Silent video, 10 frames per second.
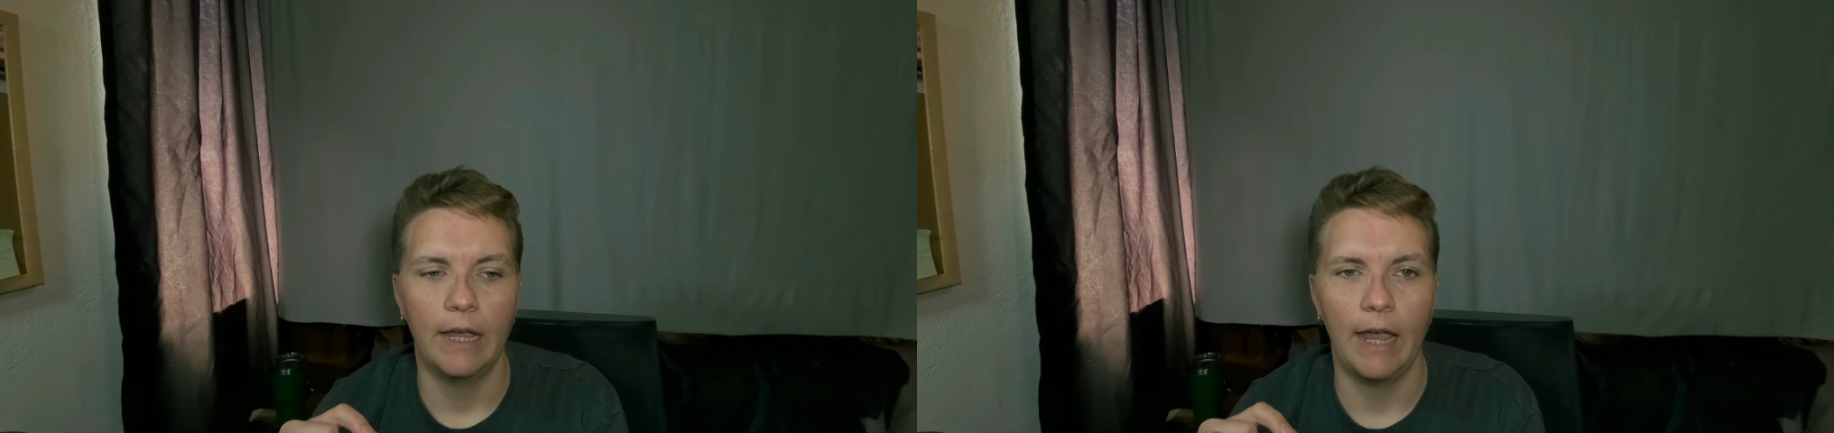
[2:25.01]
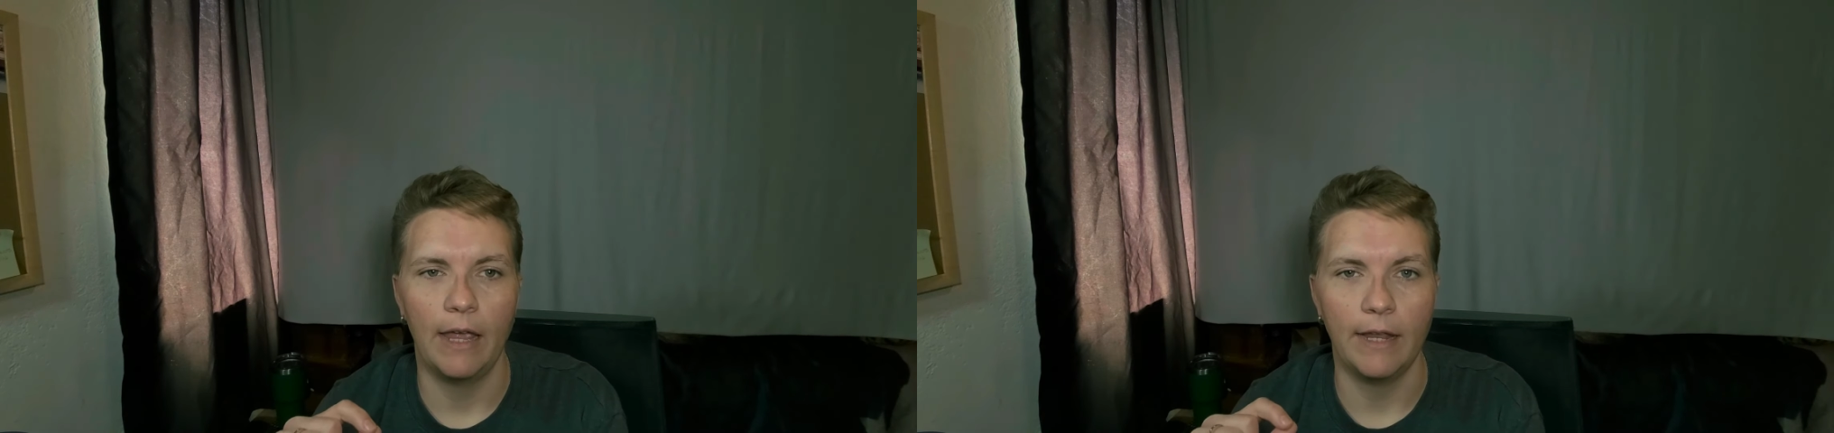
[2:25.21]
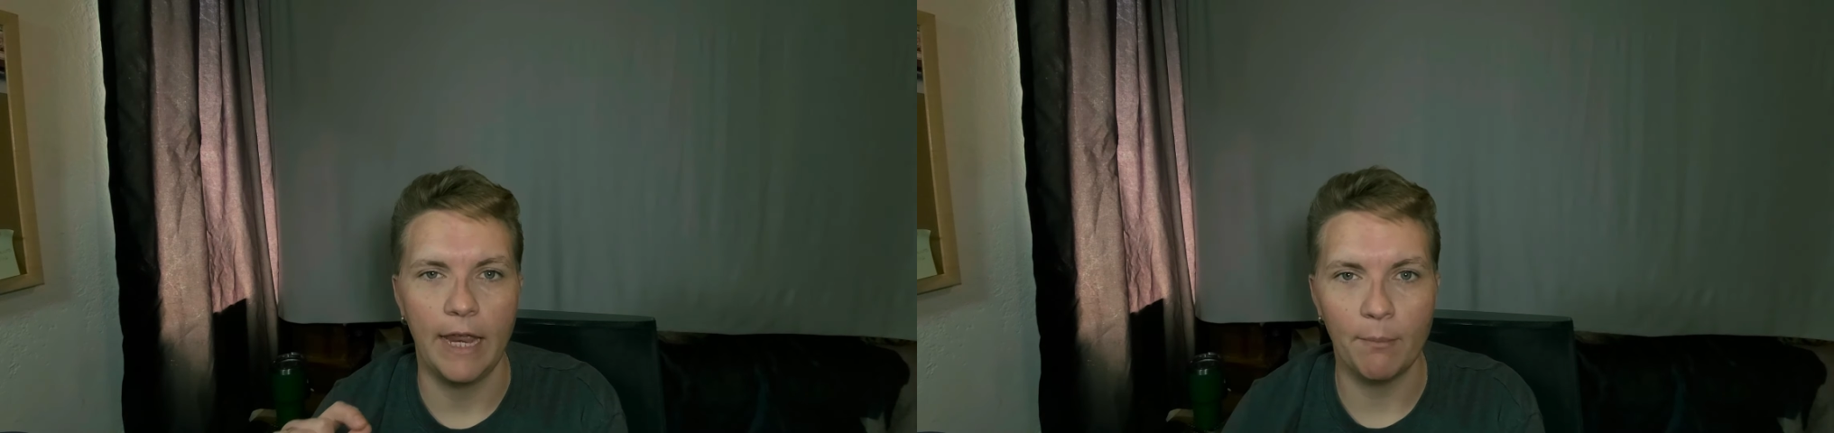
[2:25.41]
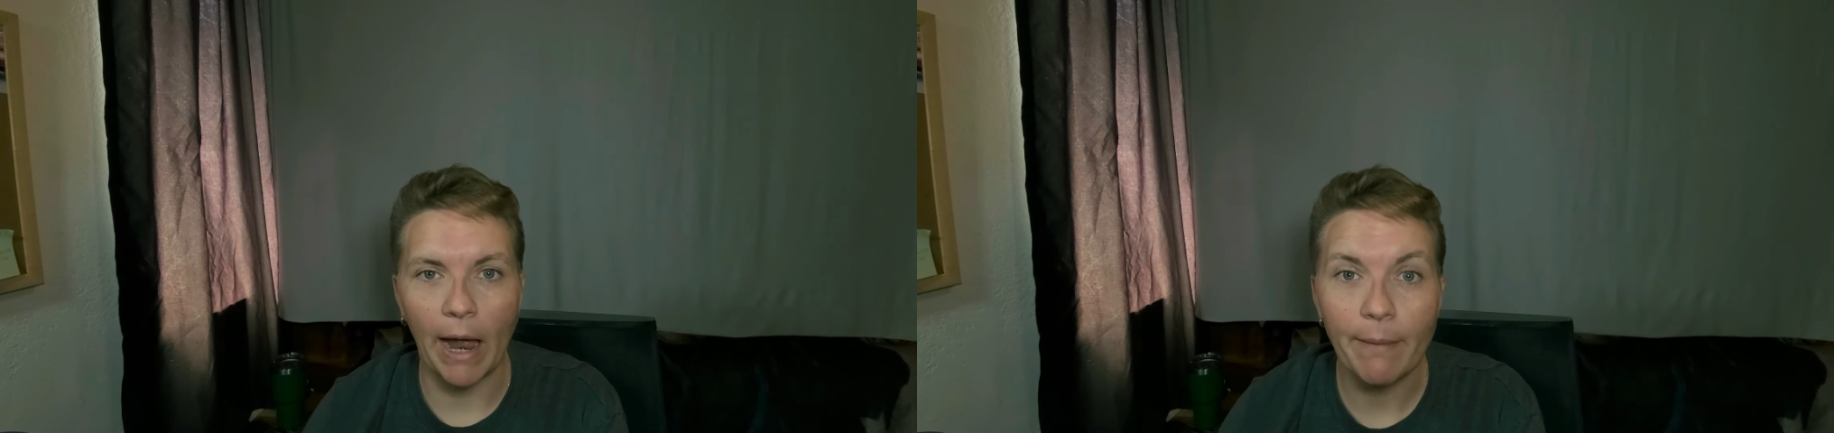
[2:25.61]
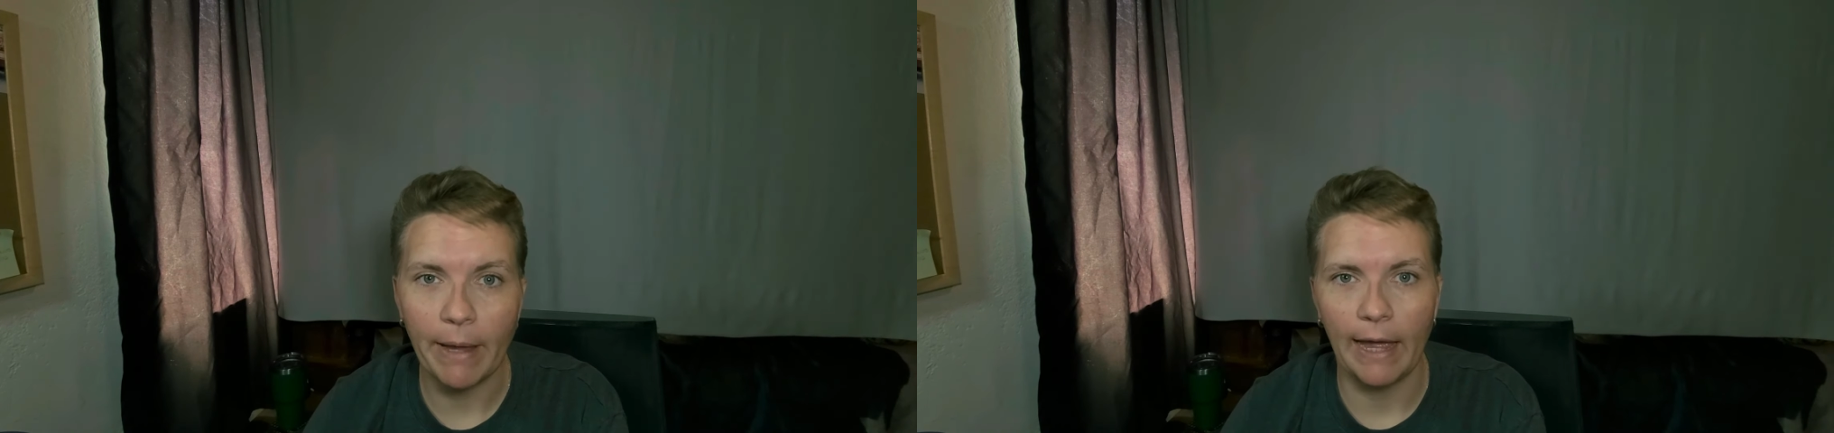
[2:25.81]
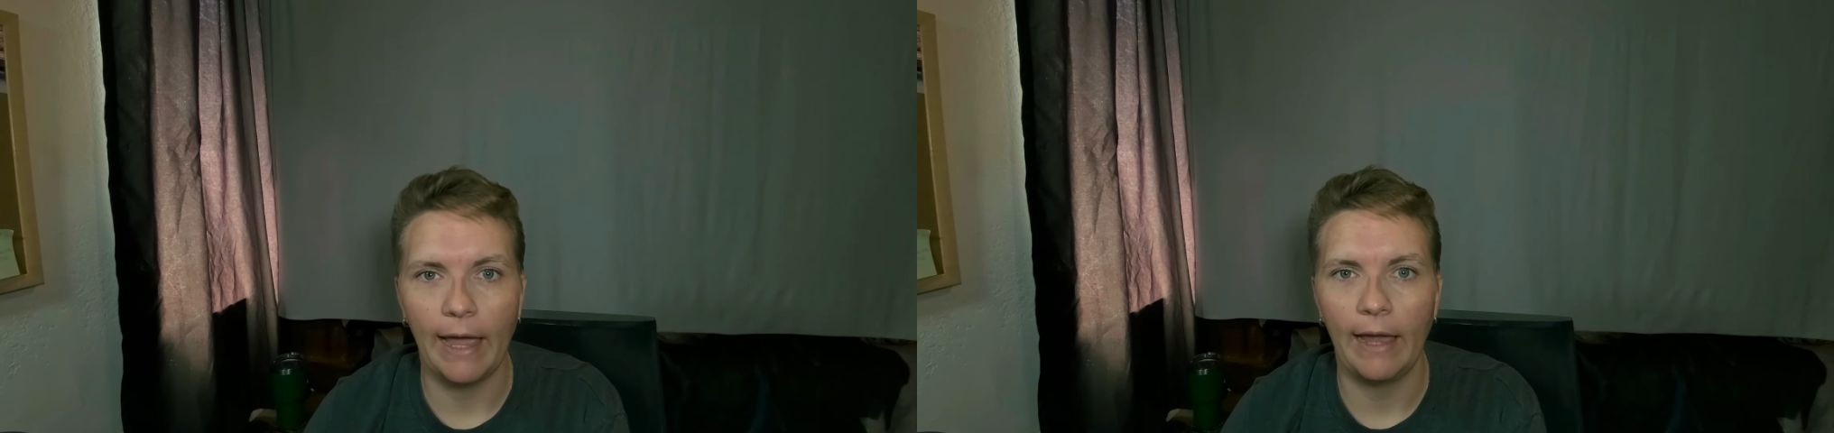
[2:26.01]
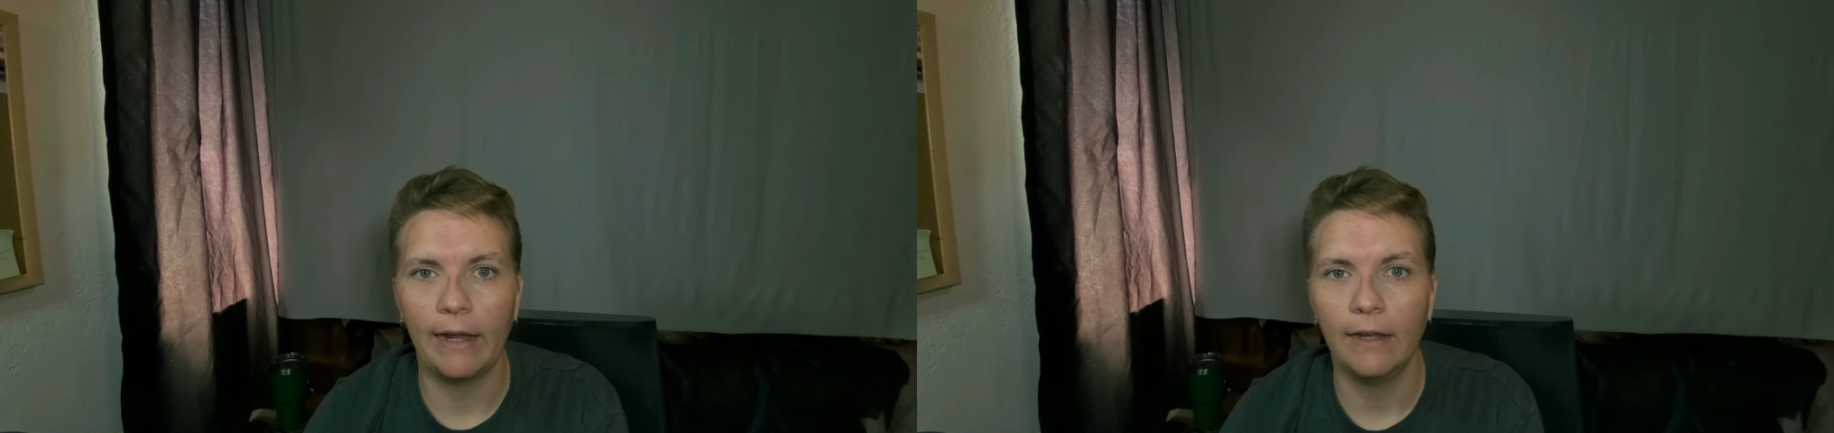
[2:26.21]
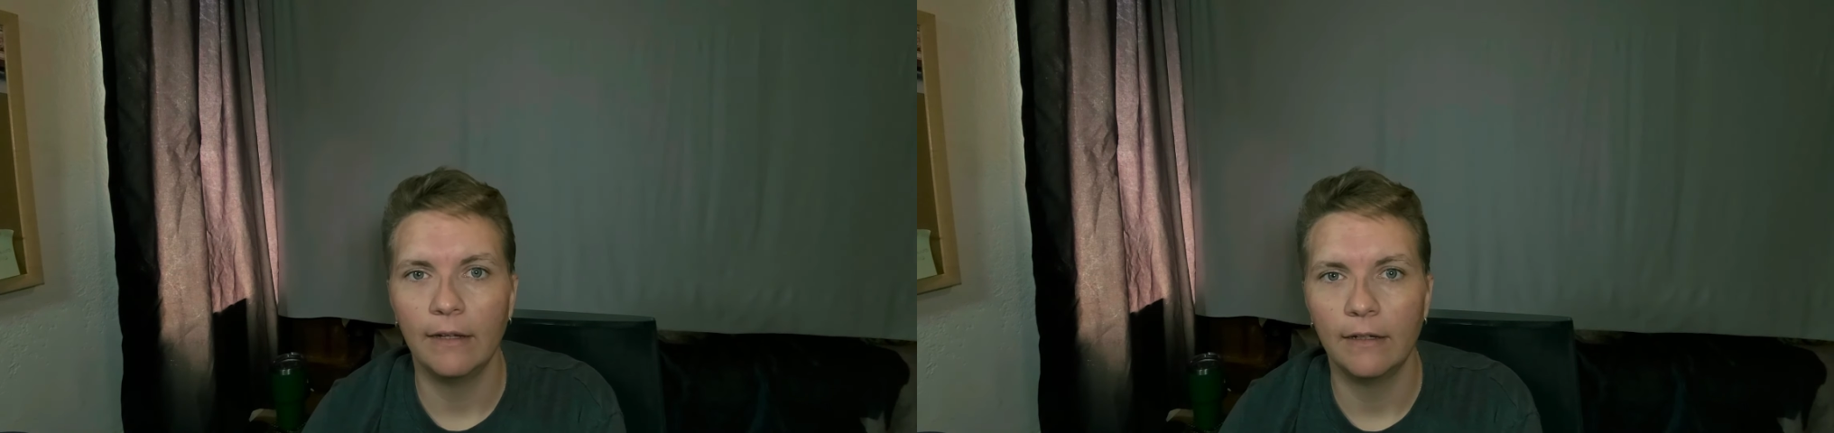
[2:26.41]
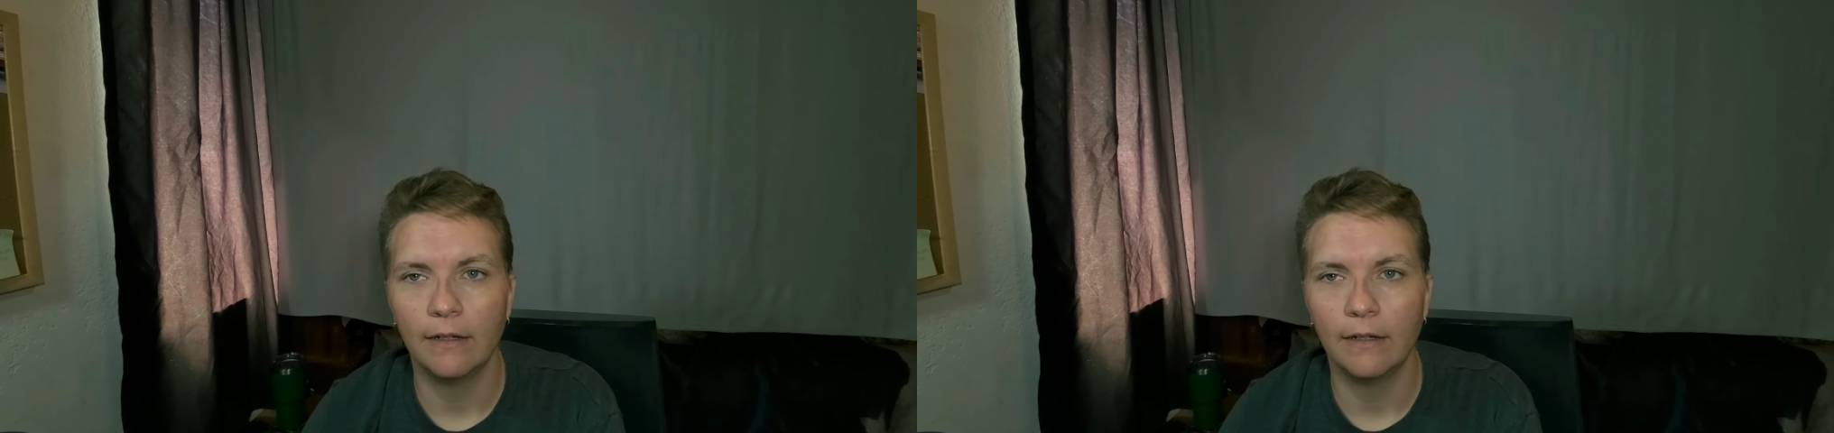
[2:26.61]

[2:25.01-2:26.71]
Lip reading: And in my bag,